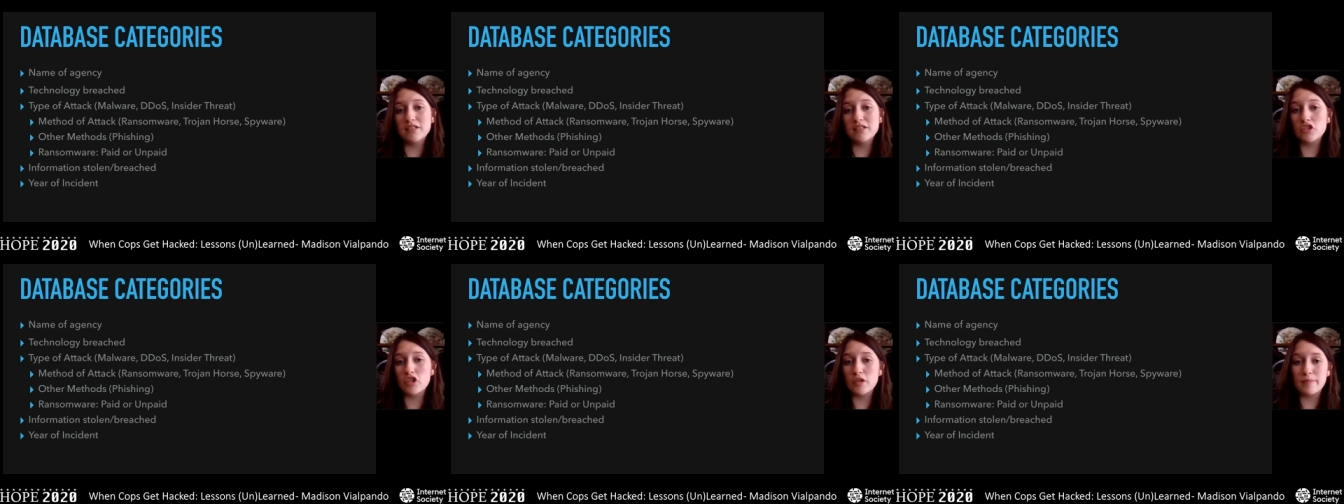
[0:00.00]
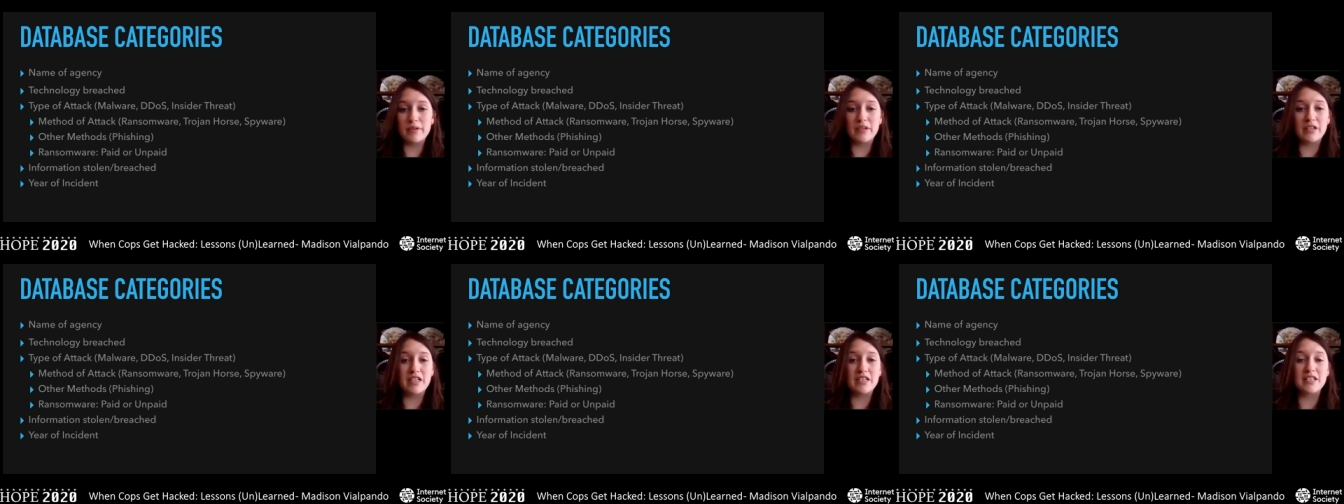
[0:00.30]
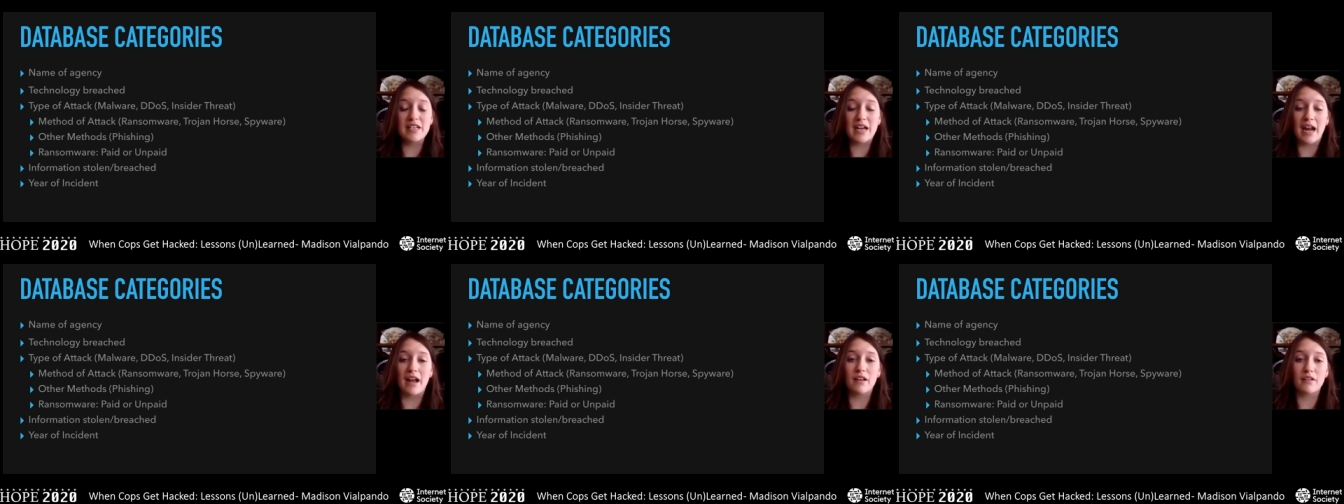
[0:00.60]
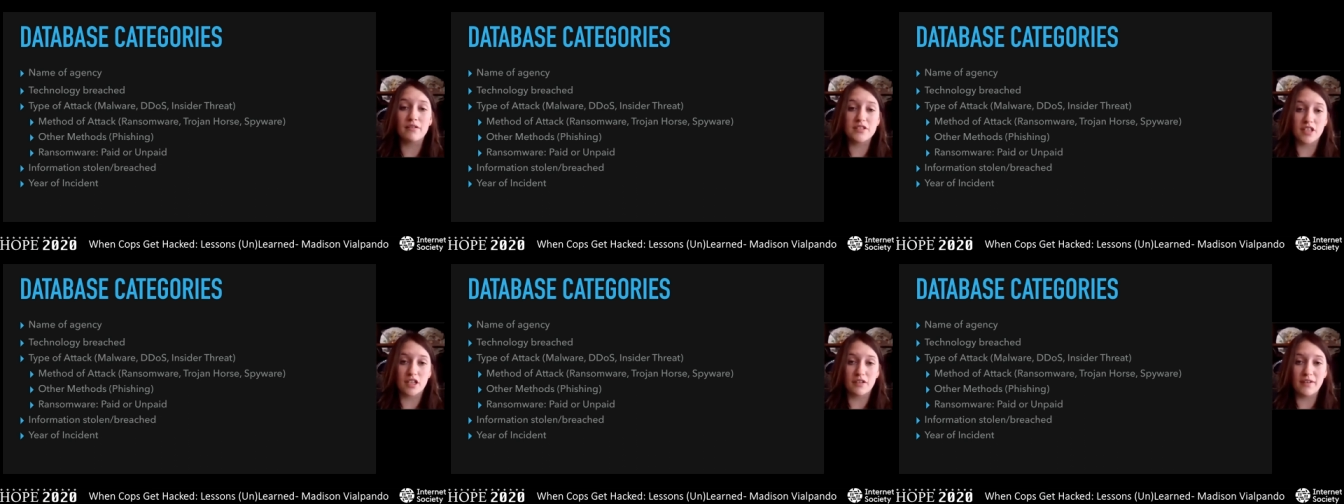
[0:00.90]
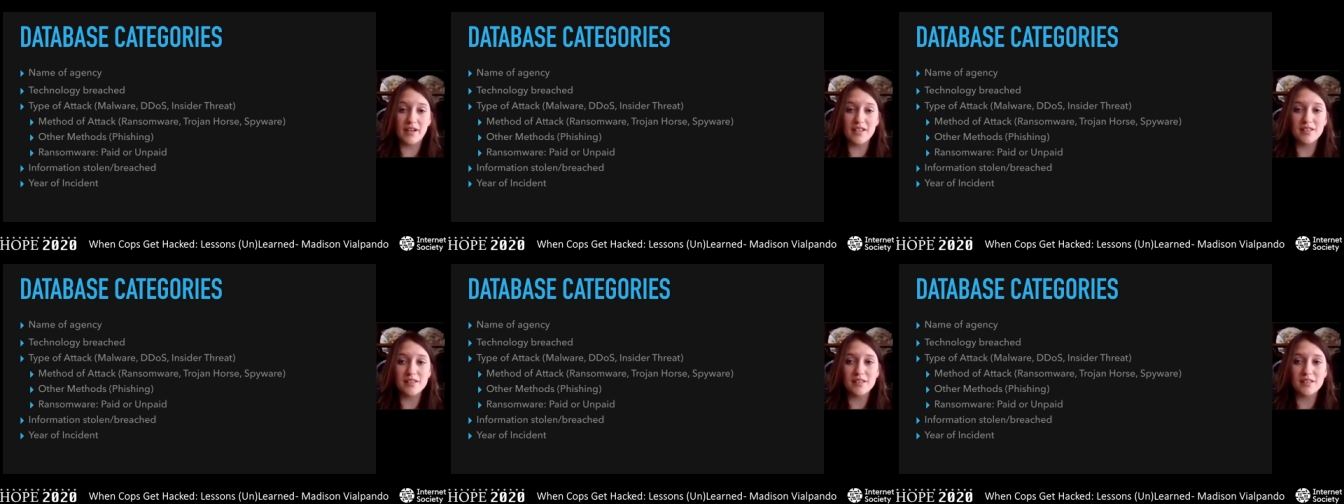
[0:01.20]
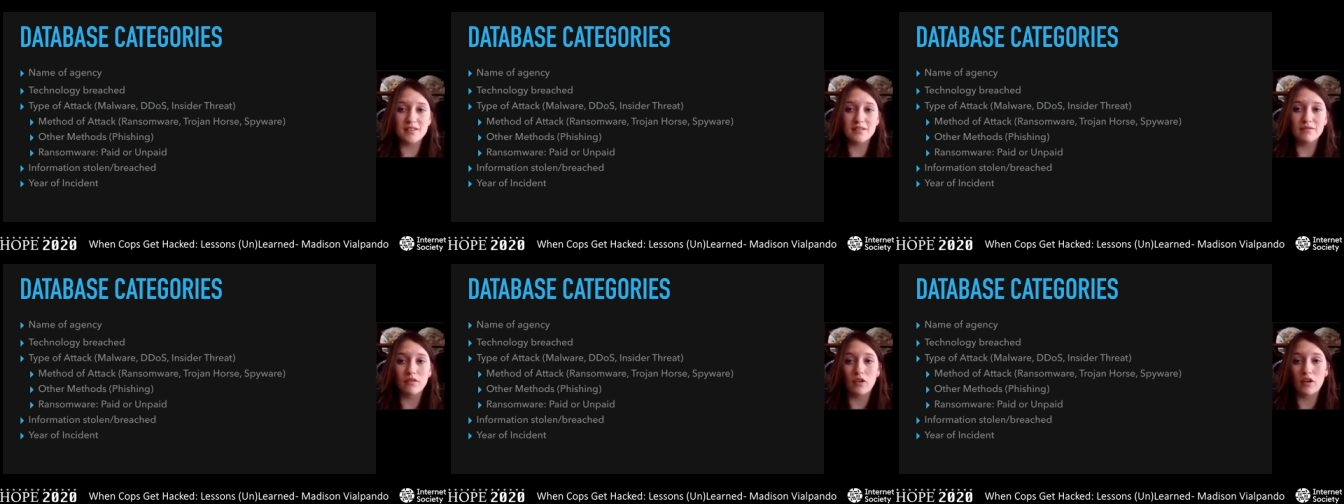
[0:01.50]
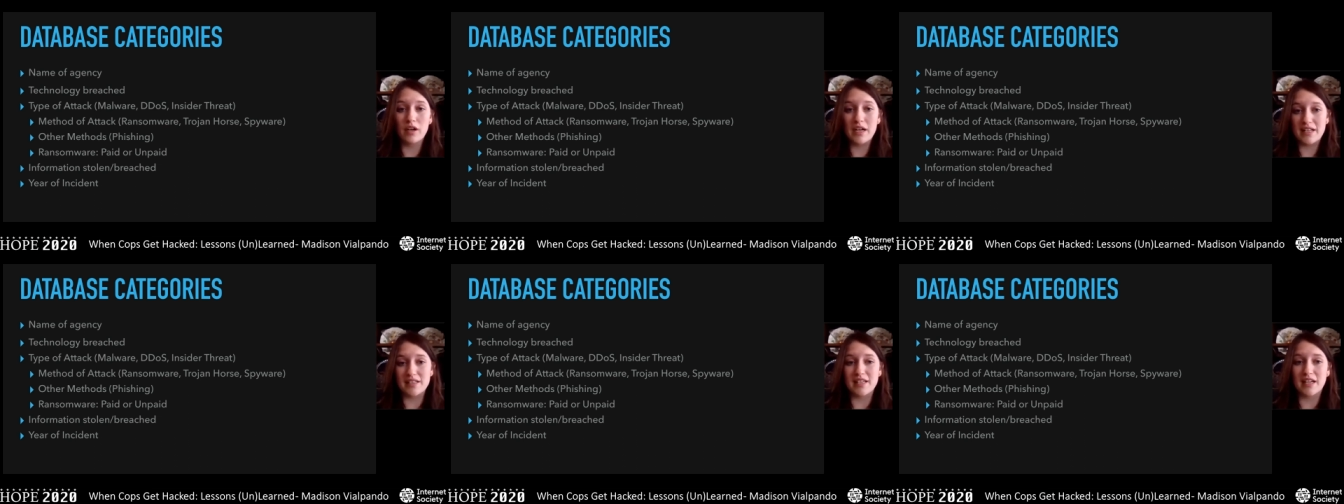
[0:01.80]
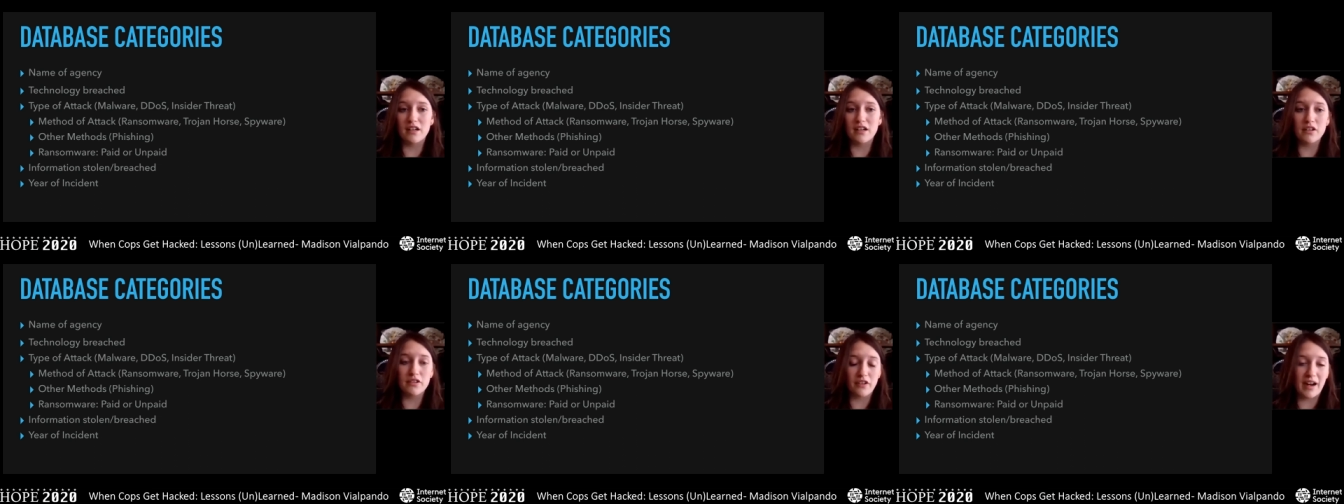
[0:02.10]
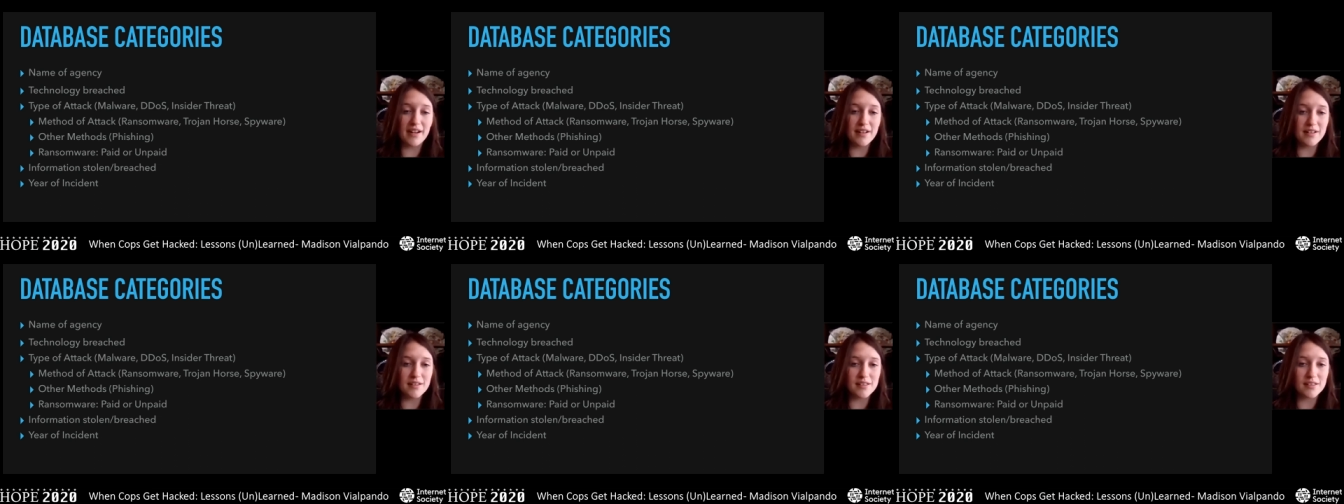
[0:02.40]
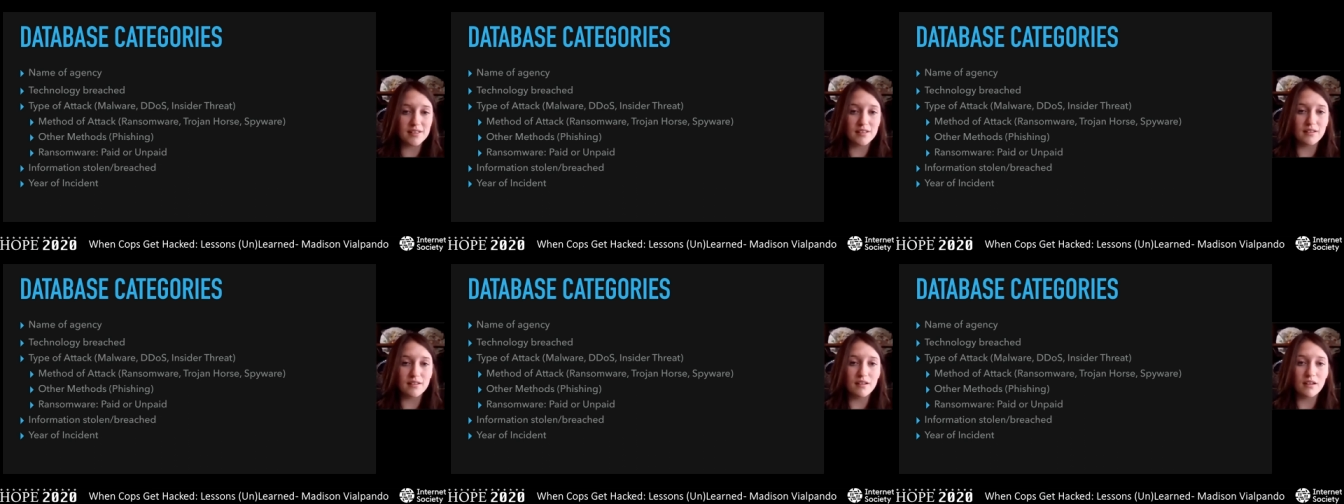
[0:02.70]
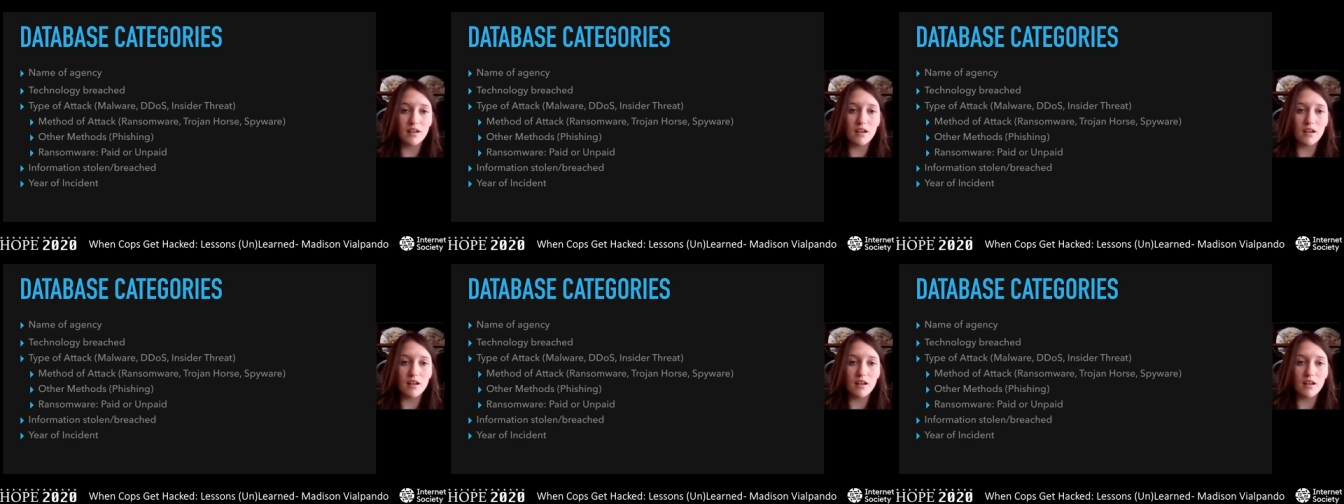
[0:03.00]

distributed denial of service, or insider threats,